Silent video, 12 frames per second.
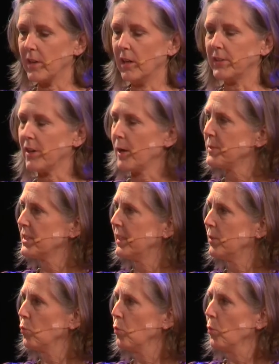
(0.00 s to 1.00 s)

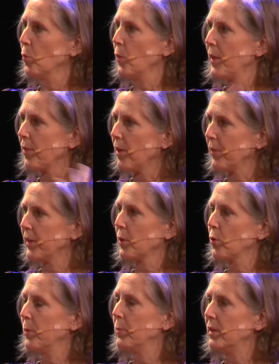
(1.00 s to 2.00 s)
autopsied with all the
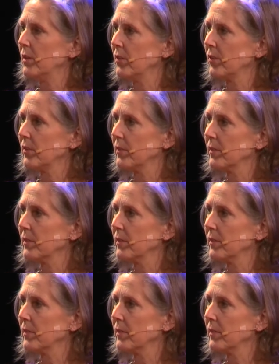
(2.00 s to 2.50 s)
equipment,